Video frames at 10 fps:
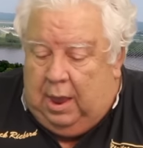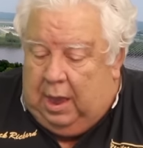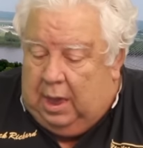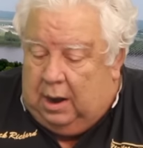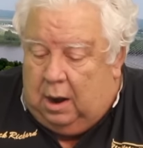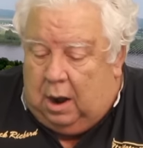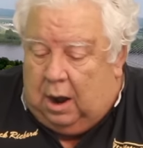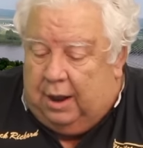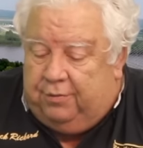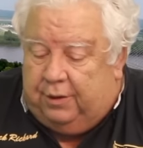And
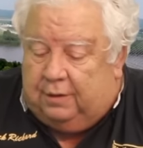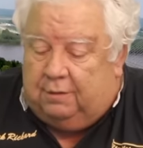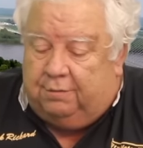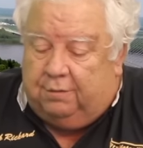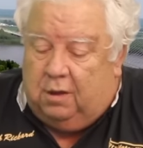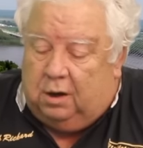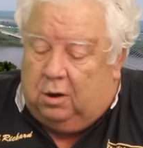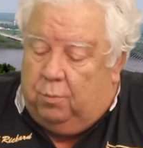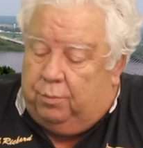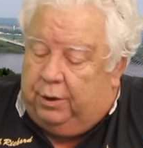I think this is going to
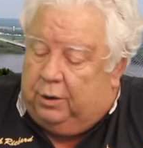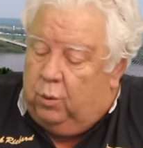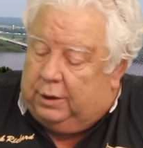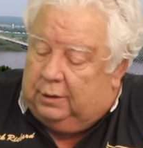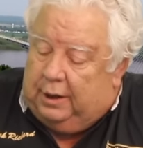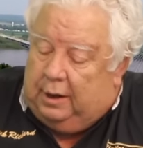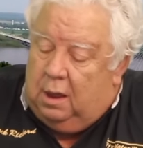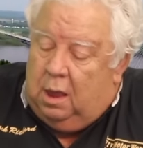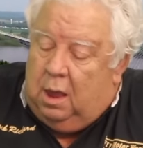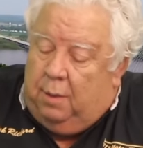go pretty
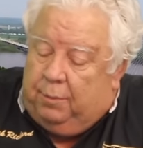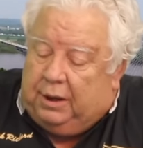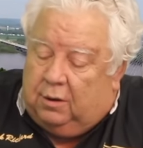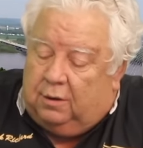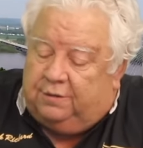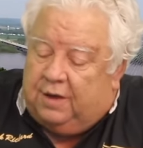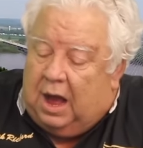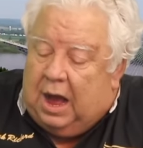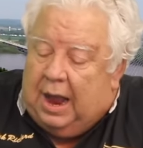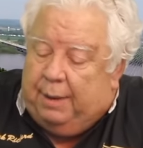quickly because
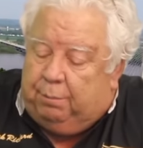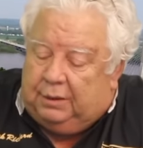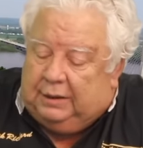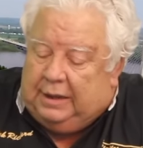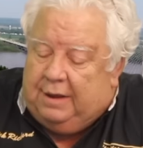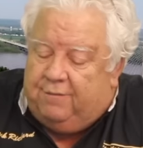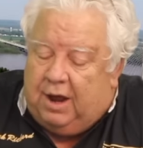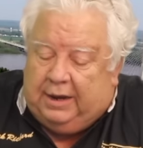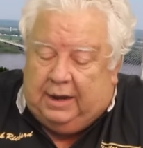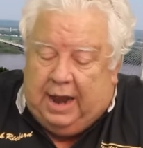I believe
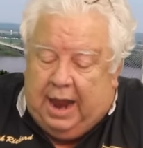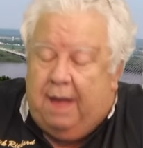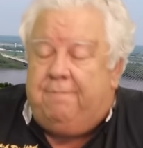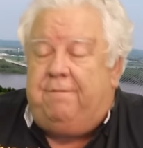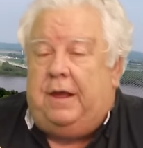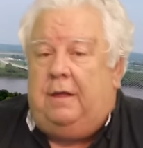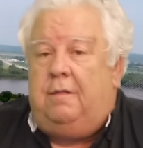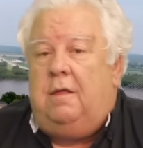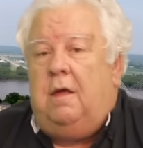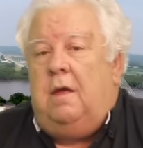I can have
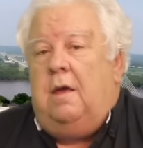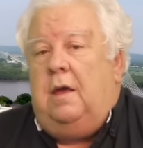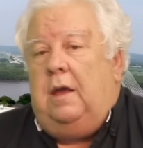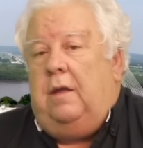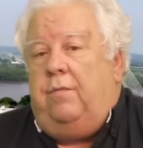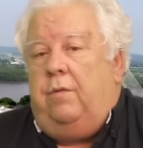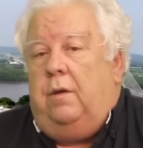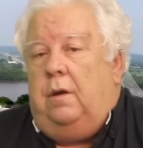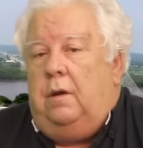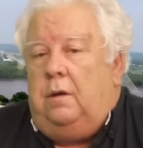faith
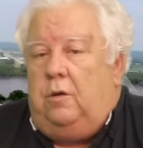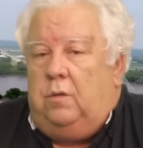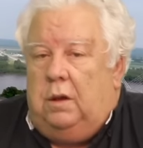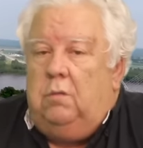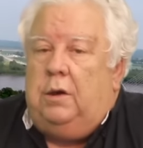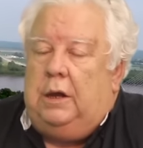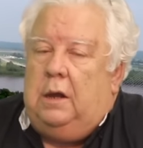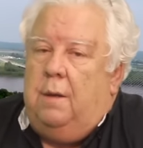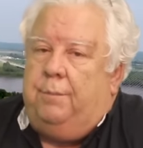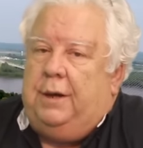in utility
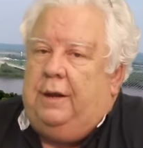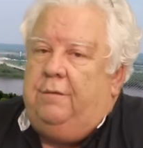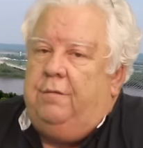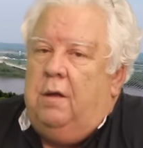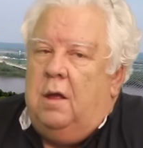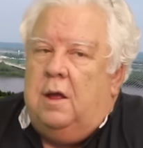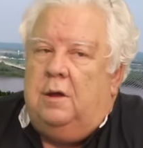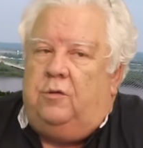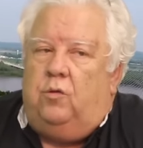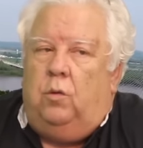companies
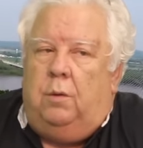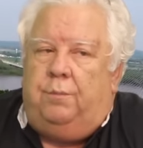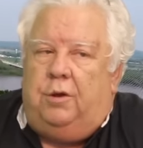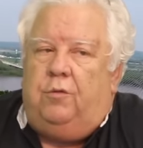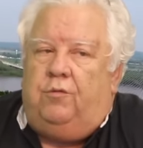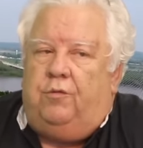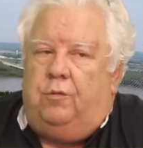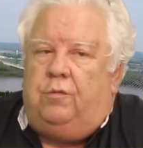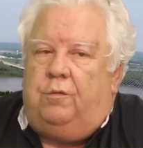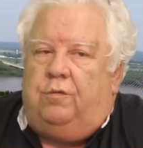to abuse
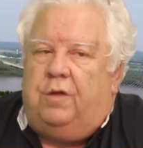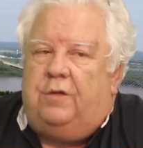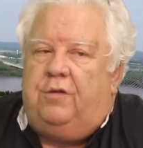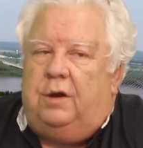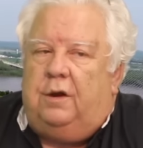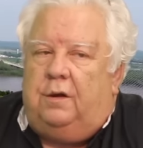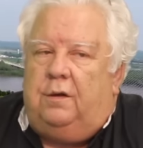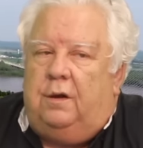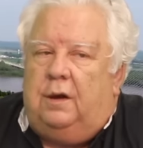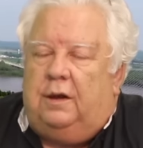you to such
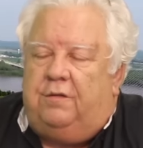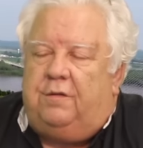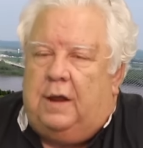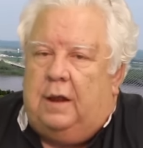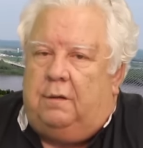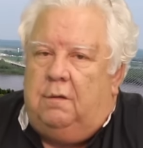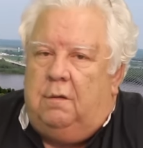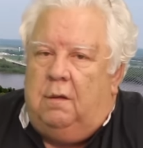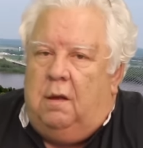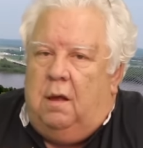an extent
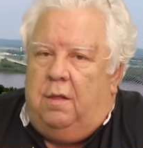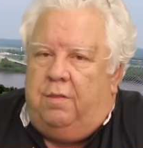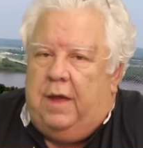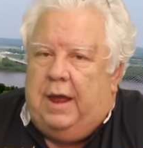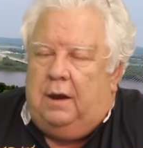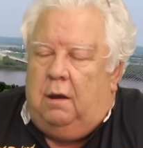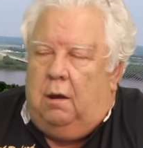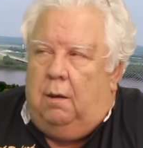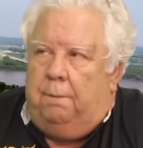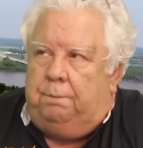that,
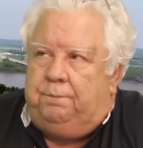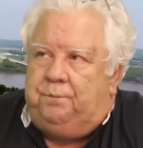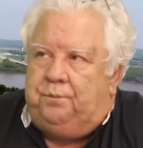and